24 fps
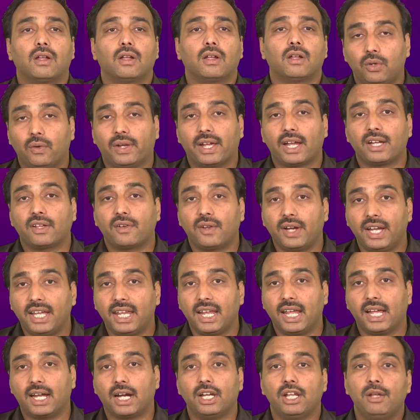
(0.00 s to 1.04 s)
You can
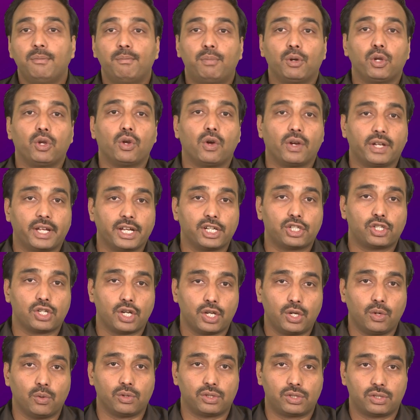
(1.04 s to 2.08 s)
critique and improve your gesture
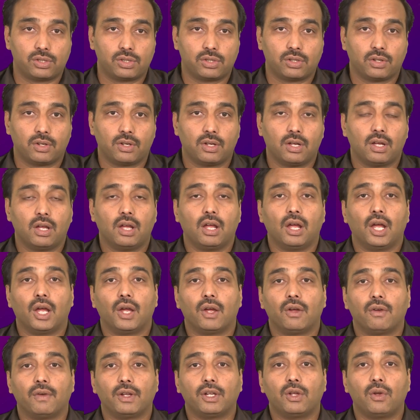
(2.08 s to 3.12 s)
use.
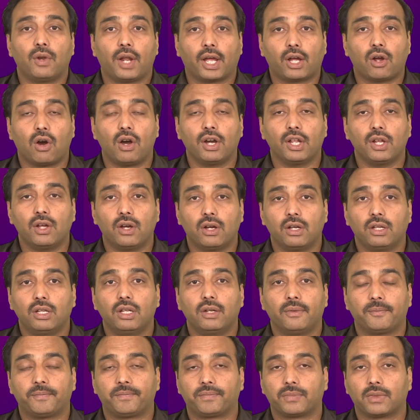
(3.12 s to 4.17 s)
When you record
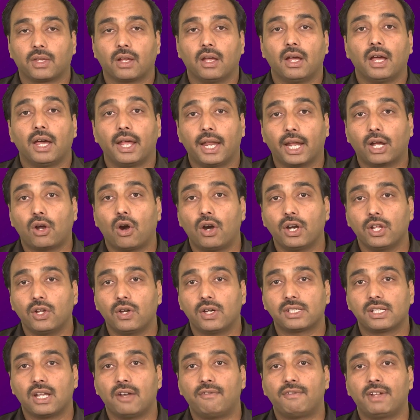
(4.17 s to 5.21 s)

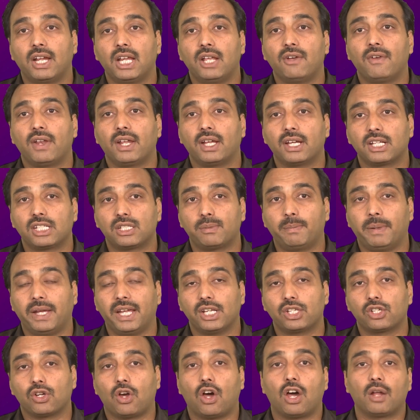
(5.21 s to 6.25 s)
yourself delivering a
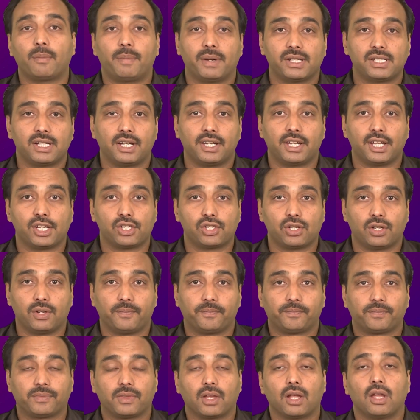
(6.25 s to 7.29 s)
speech or presentation,
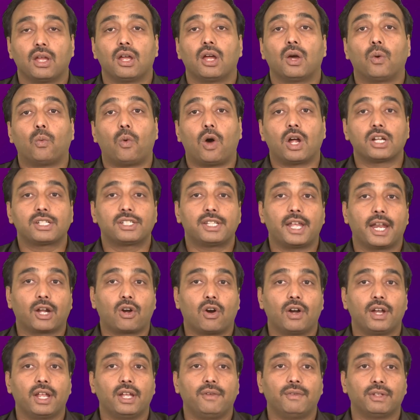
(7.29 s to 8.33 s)
watch the
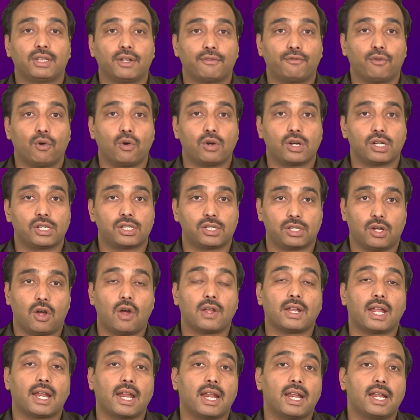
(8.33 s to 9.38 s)
recording with a focus
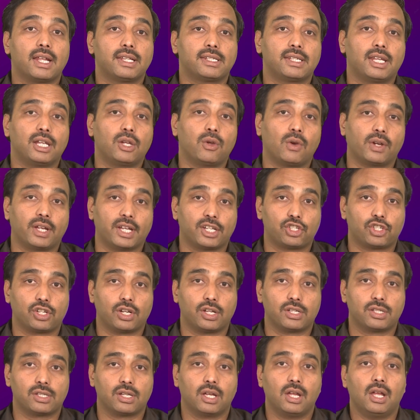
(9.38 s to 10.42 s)
on analyzing your
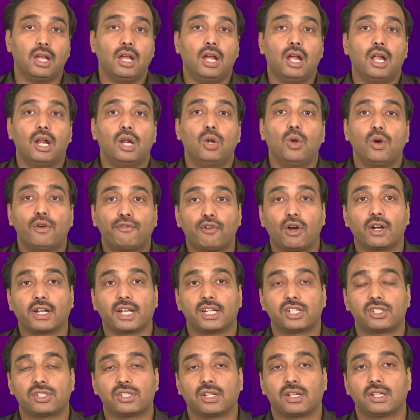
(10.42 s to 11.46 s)
gestures. Look for
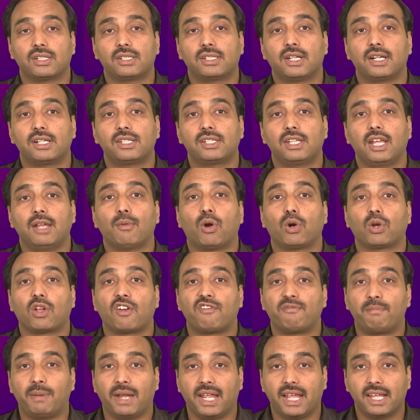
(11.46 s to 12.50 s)
gestures that seem out
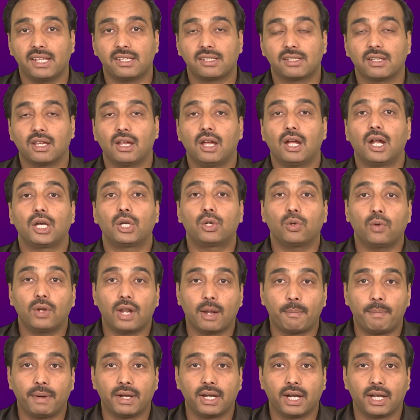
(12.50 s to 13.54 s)
of place, too
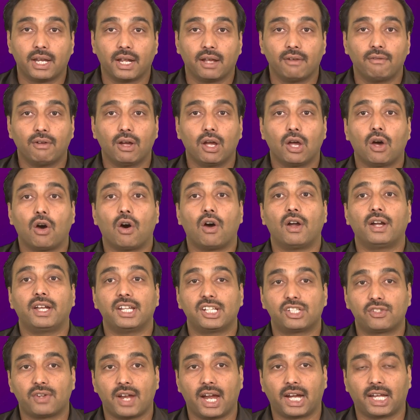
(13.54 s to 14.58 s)
repetitive, or
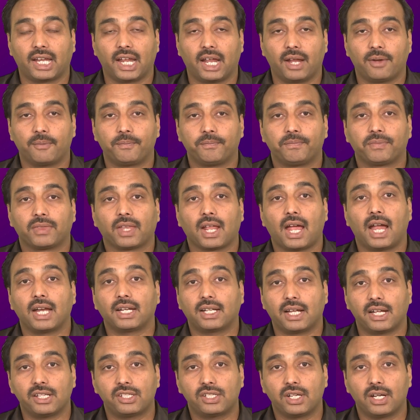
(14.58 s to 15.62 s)
distracting, and
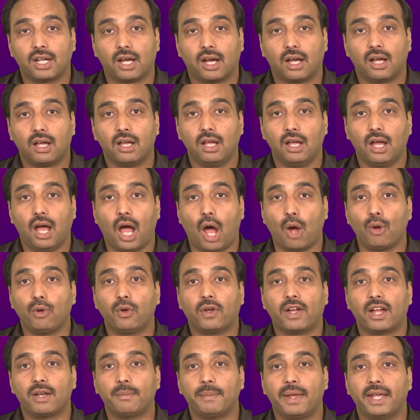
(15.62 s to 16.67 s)
consider how you
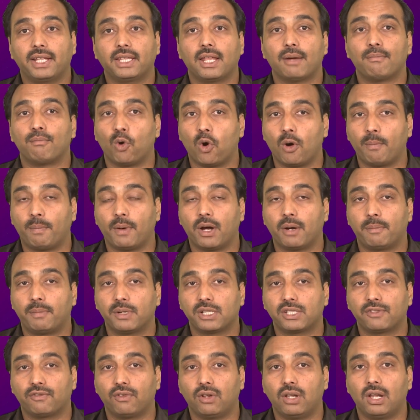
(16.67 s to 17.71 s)
can make them more
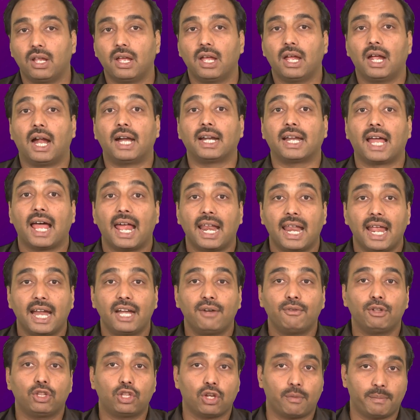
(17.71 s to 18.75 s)
purposeful and aligned
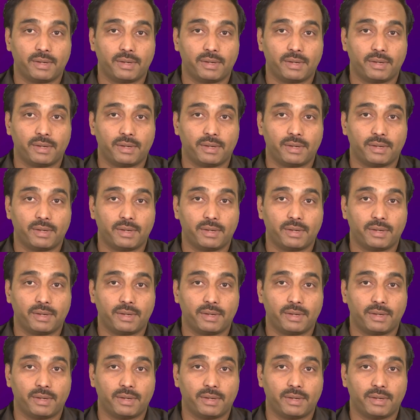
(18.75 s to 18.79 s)
with your